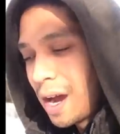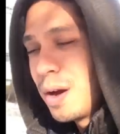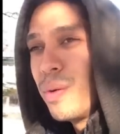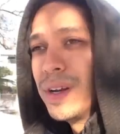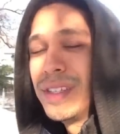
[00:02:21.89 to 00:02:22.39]

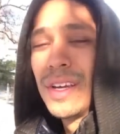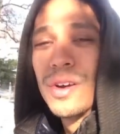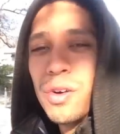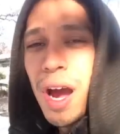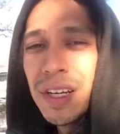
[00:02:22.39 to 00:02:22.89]
I want to say
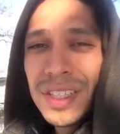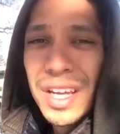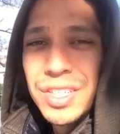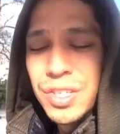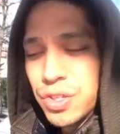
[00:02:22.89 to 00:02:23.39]

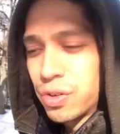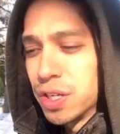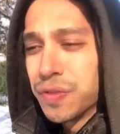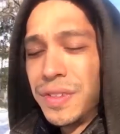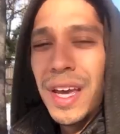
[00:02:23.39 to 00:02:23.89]
congratulations,
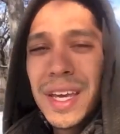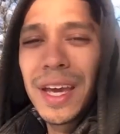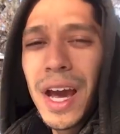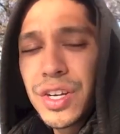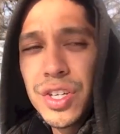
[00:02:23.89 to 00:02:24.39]
Chris, for
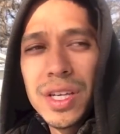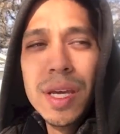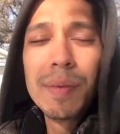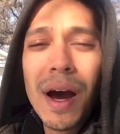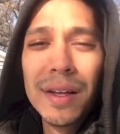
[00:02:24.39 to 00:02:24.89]
taking action.
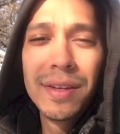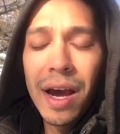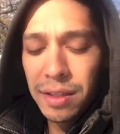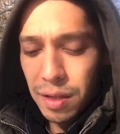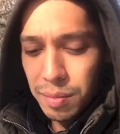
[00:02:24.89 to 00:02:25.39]
Keep
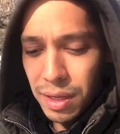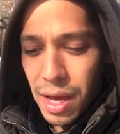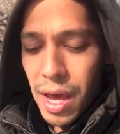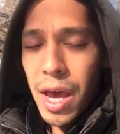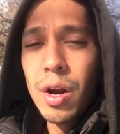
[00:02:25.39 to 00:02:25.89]
contacting me.
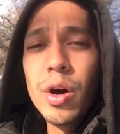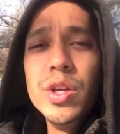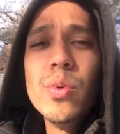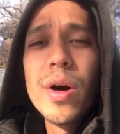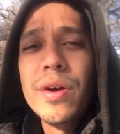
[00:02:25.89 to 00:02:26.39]
And all
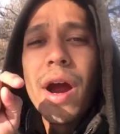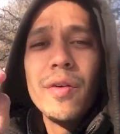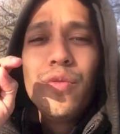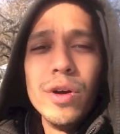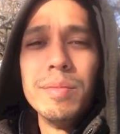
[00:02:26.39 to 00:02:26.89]
you other
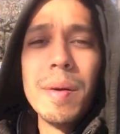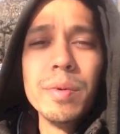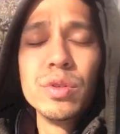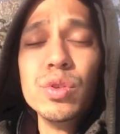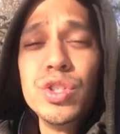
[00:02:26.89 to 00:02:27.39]
F1
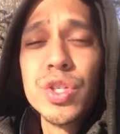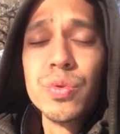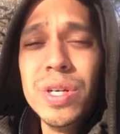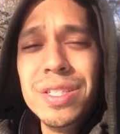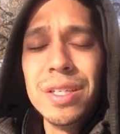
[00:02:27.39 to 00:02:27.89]
members who just
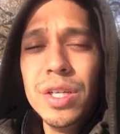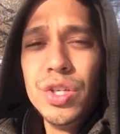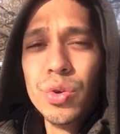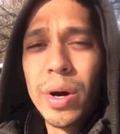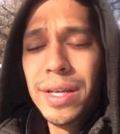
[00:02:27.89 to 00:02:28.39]
recently
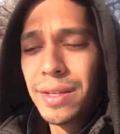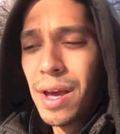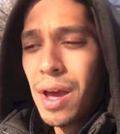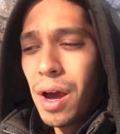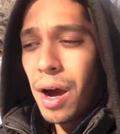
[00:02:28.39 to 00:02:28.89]
joined
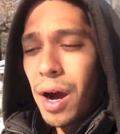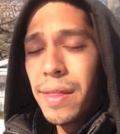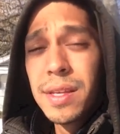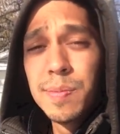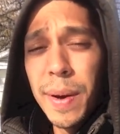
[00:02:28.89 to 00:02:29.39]

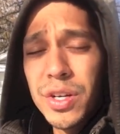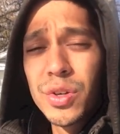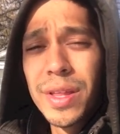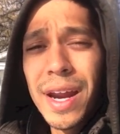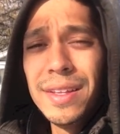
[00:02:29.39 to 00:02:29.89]
on the
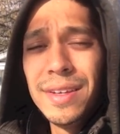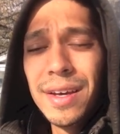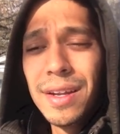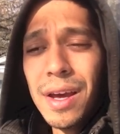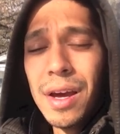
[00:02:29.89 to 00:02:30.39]
special that I
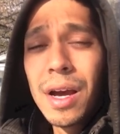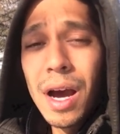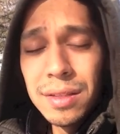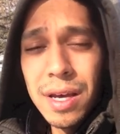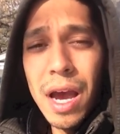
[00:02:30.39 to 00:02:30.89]
did,
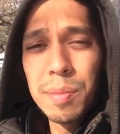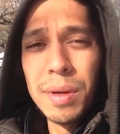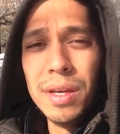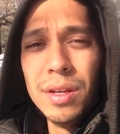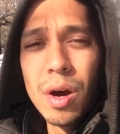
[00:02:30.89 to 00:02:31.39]
contact
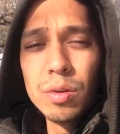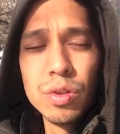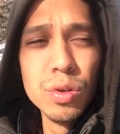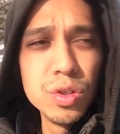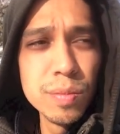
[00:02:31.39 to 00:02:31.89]
me, you know,
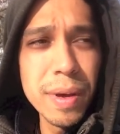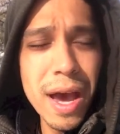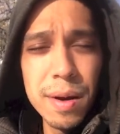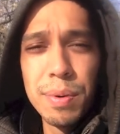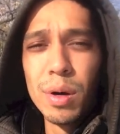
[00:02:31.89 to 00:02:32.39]
do some
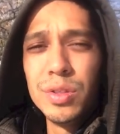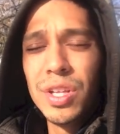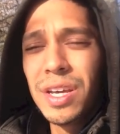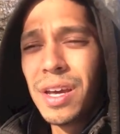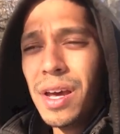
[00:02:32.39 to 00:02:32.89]
ad
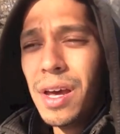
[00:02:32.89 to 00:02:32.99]
posting.